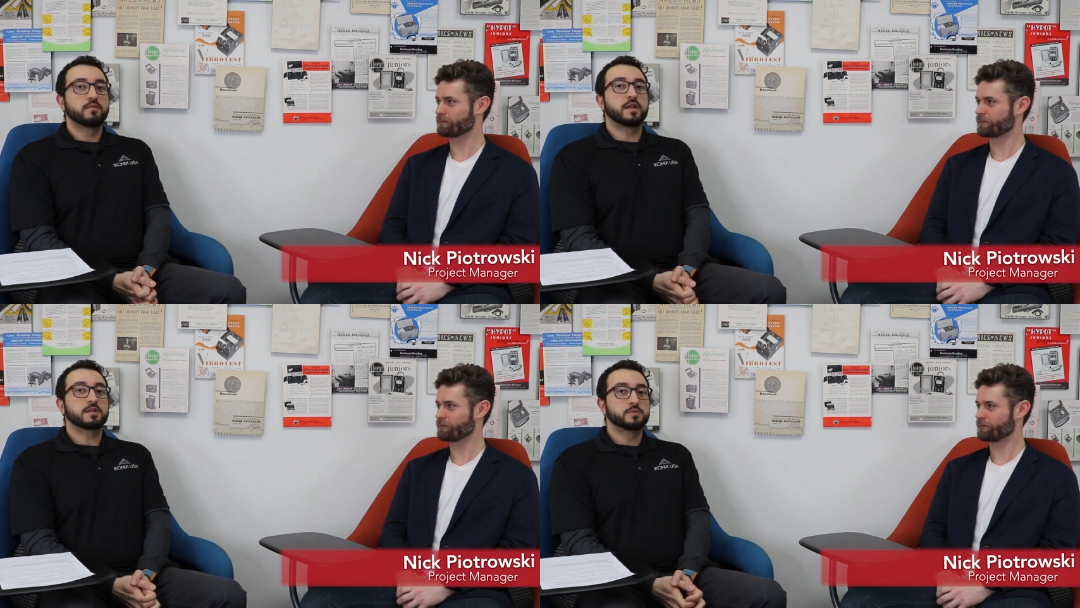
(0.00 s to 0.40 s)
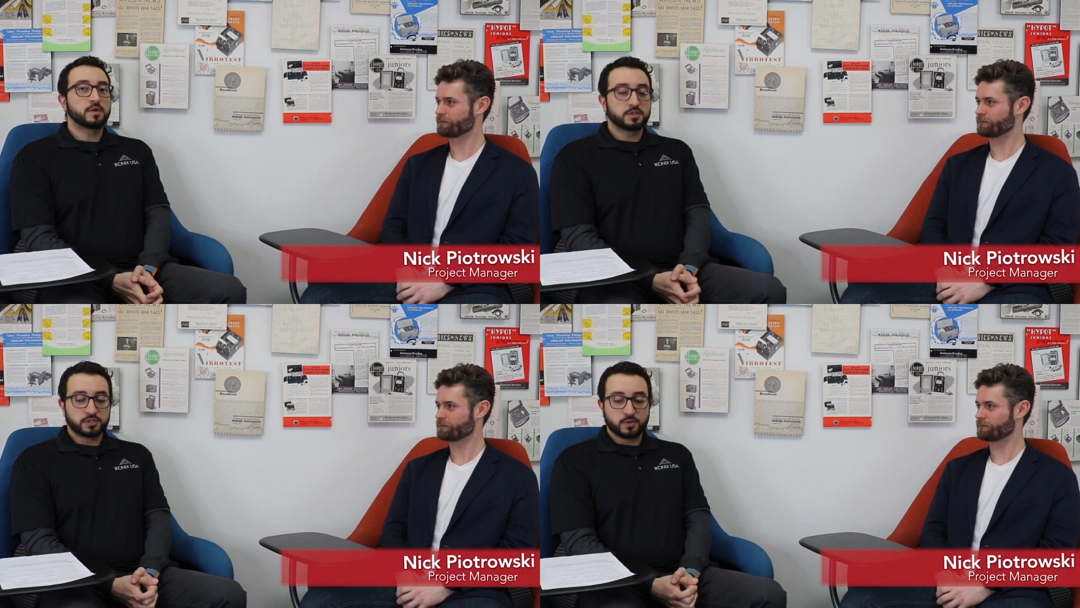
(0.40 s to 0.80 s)
Speaker 1: Welcome to
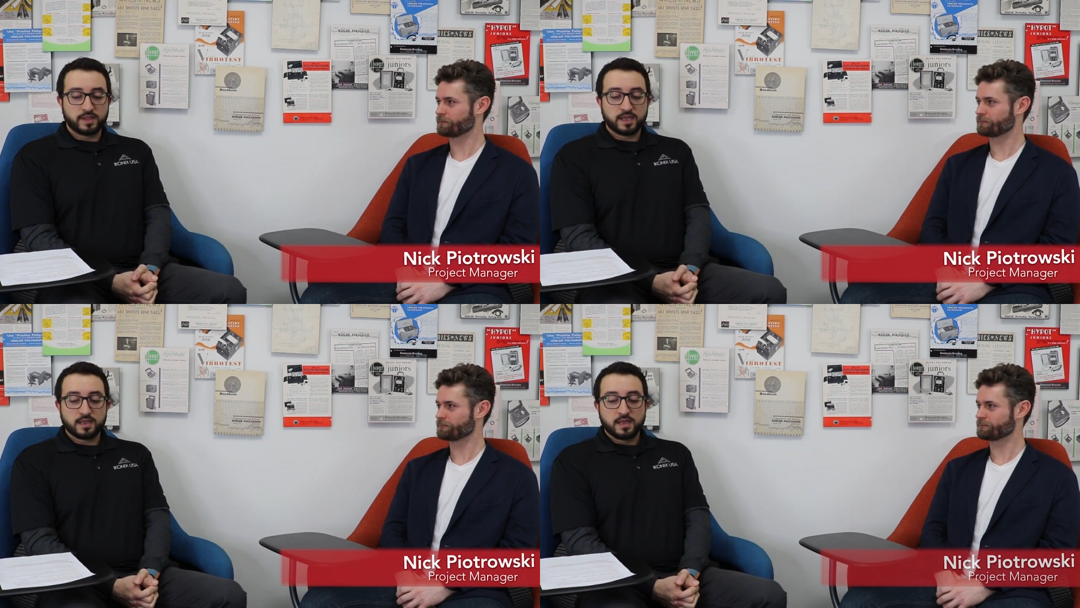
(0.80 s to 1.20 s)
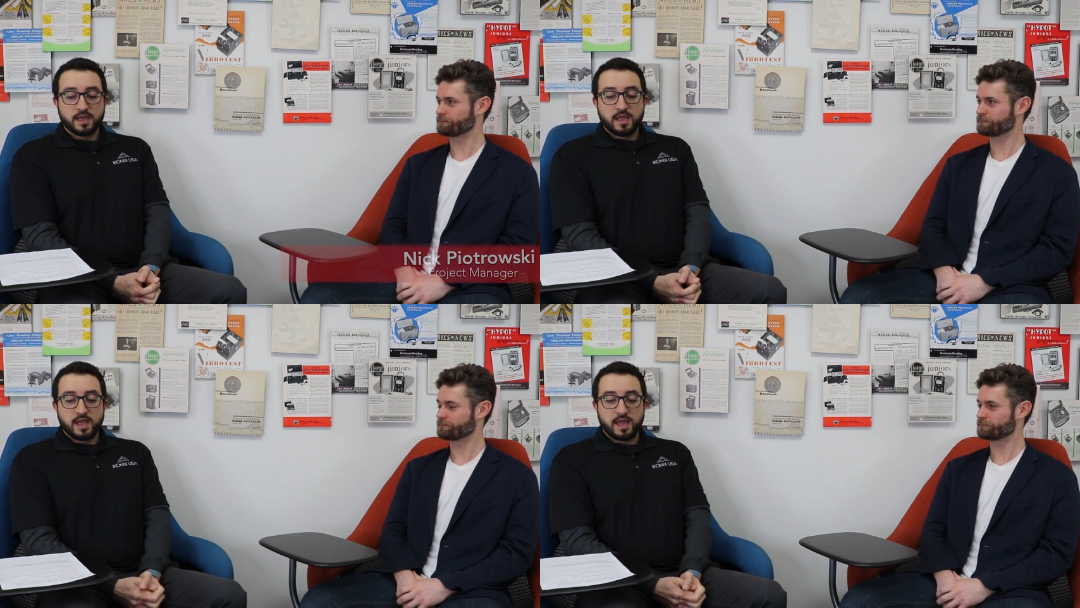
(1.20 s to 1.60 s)
our show, Nick.
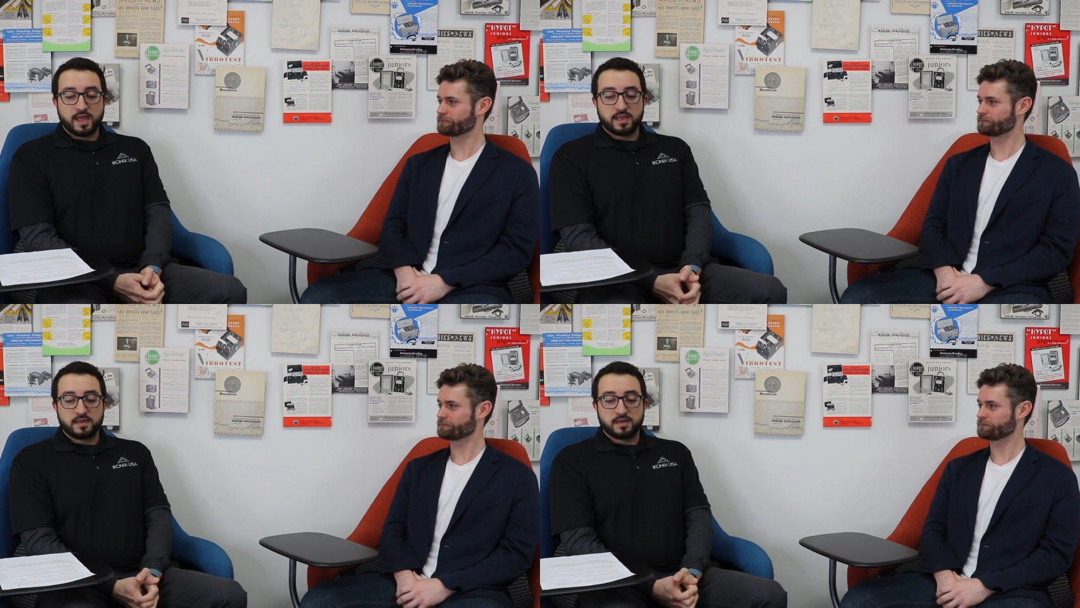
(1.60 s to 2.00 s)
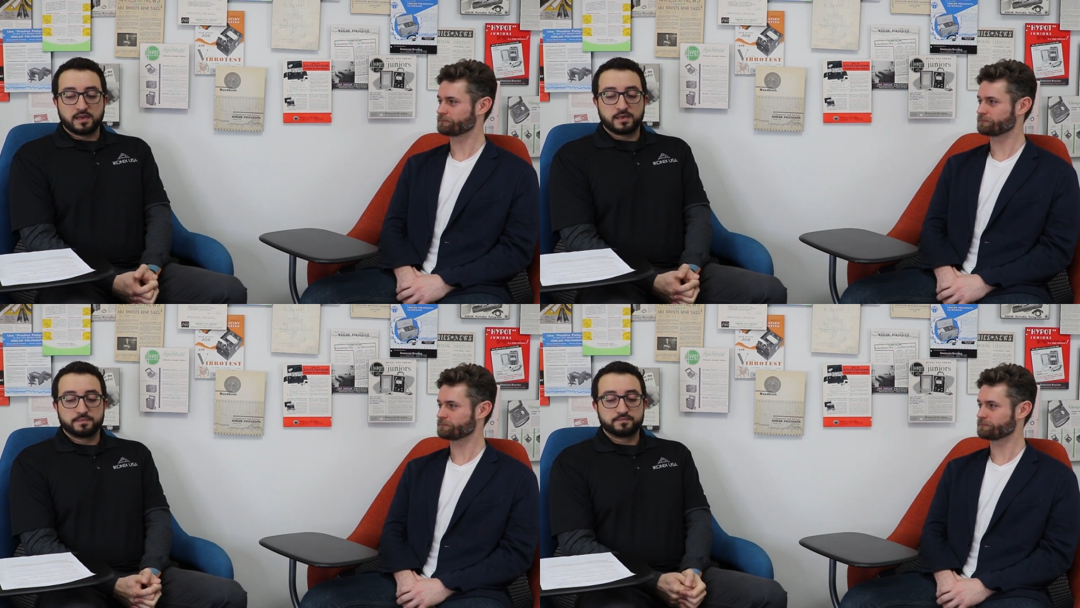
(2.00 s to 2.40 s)
And
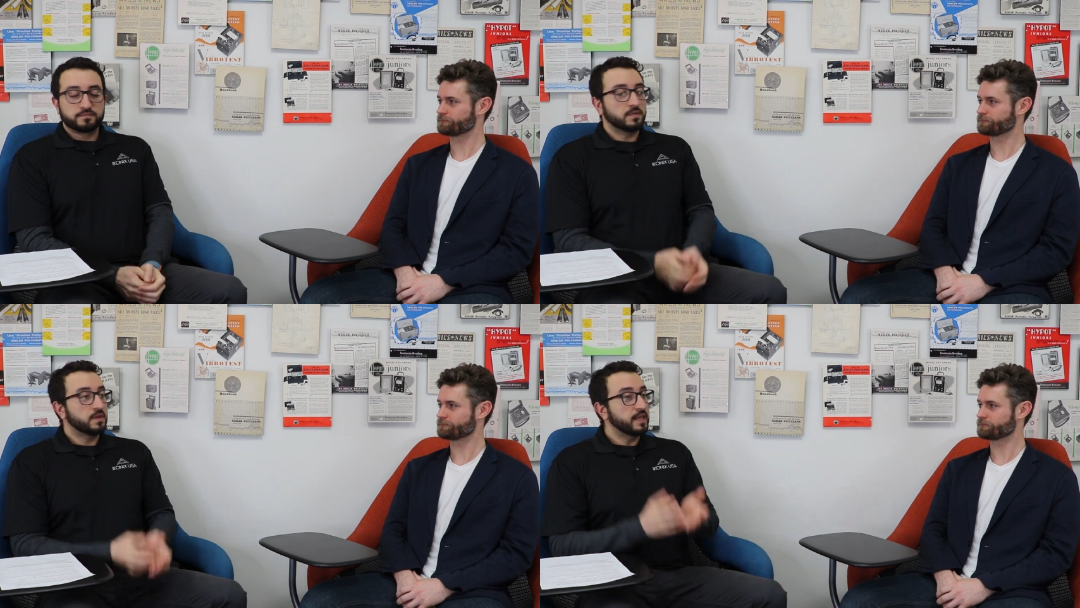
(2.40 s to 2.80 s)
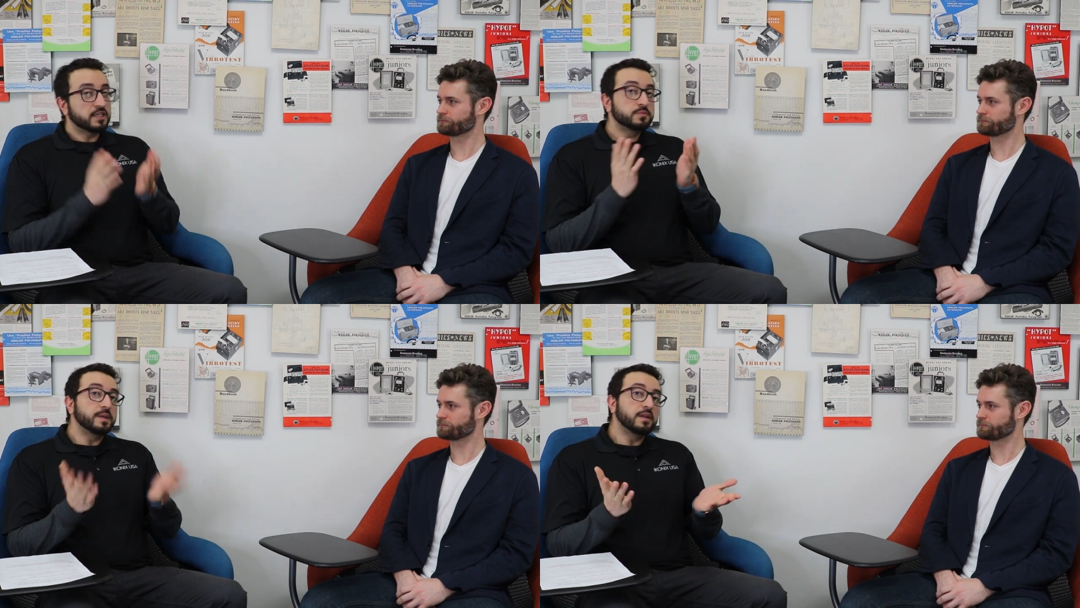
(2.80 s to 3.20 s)

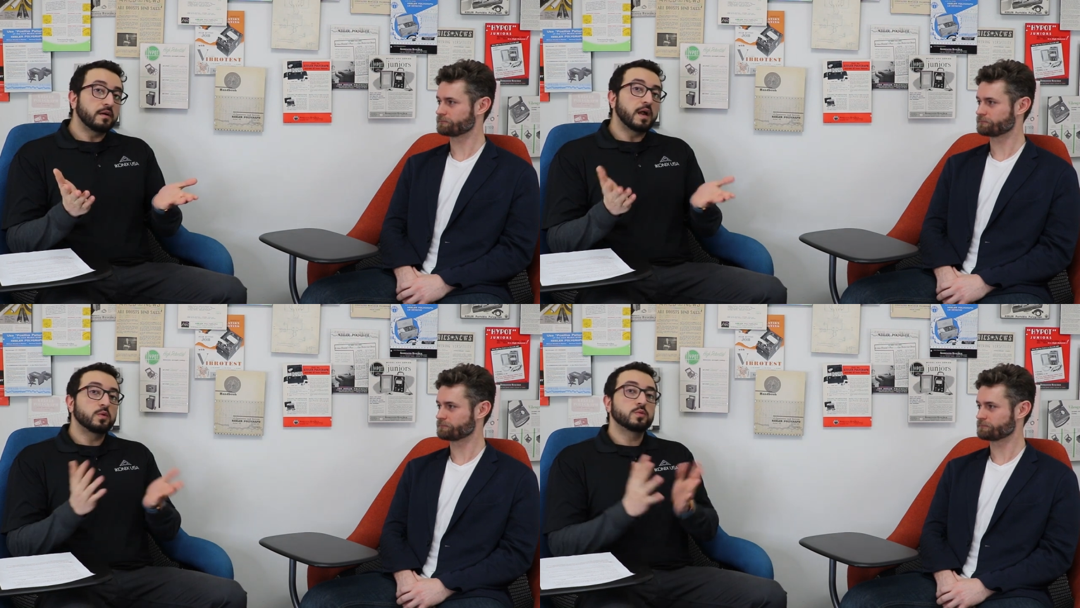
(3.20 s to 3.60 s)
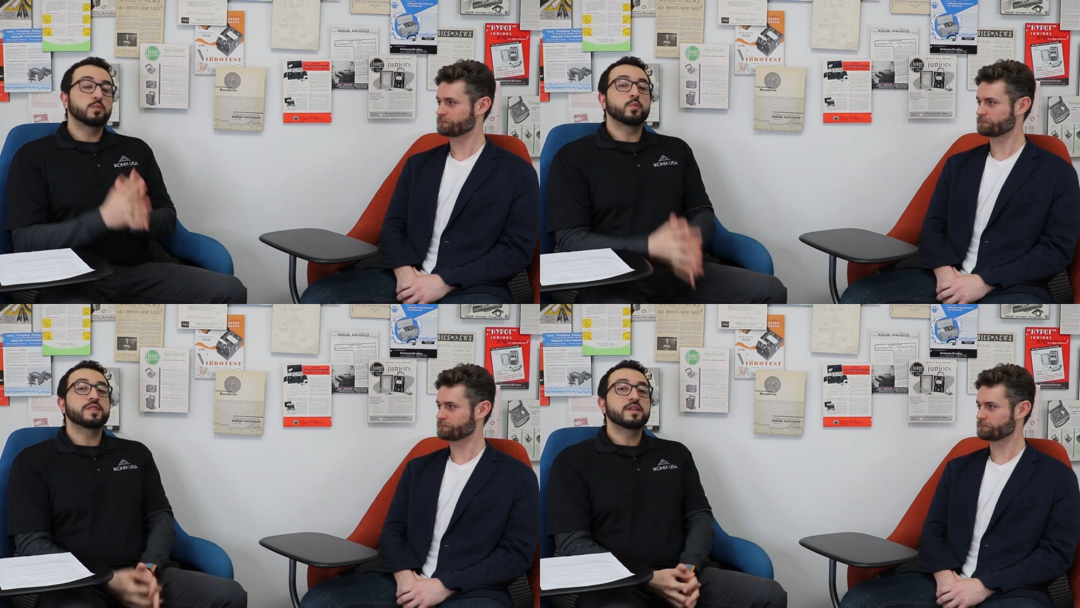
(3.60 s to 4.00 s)
Nick's been around
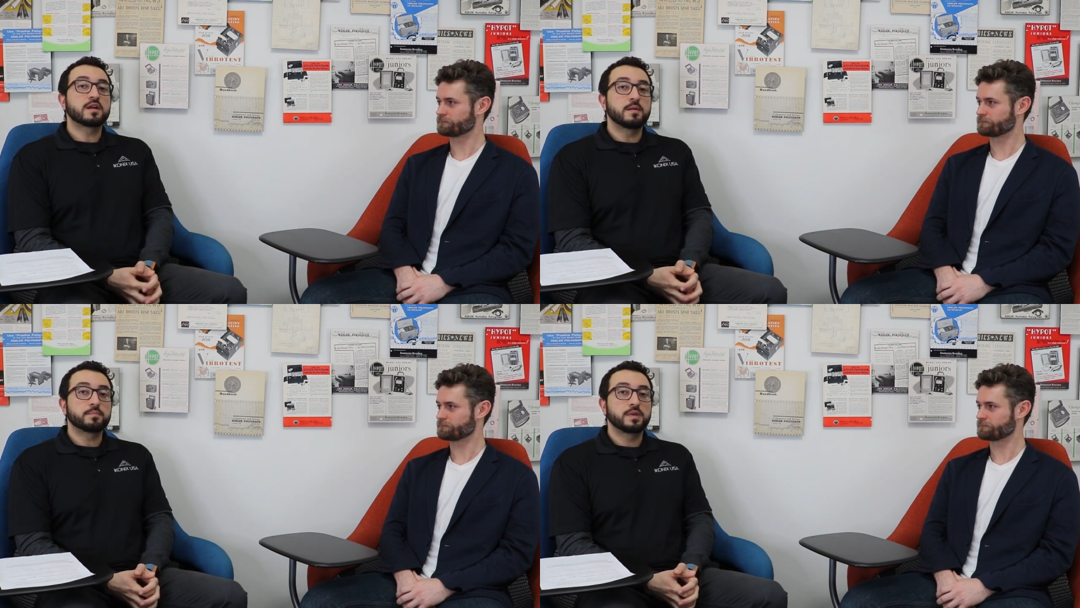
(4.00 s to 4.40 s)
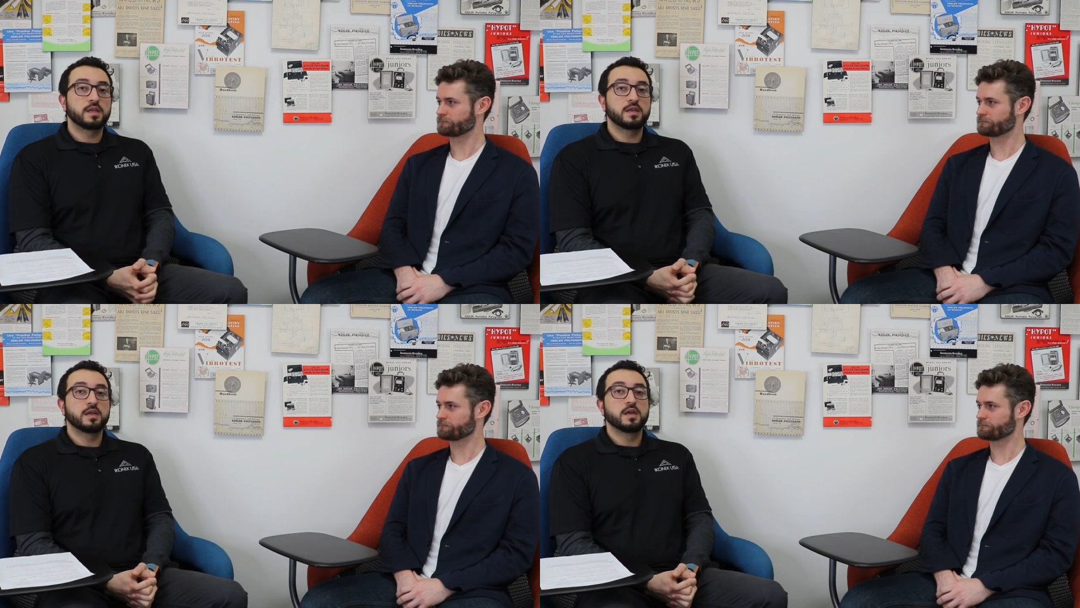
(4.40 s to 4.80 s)
with the
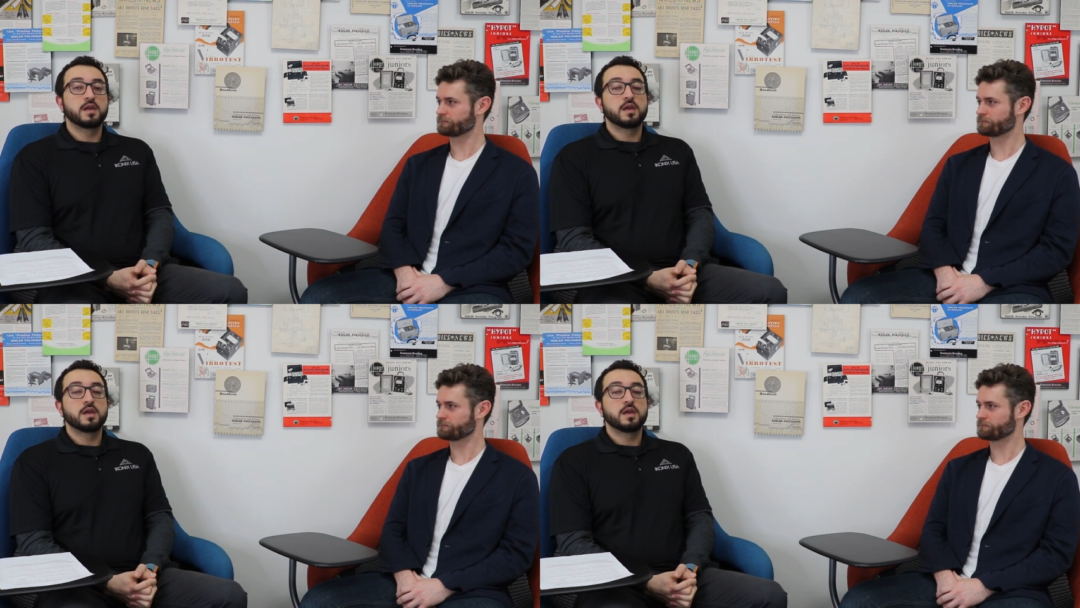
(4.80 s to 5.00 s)
company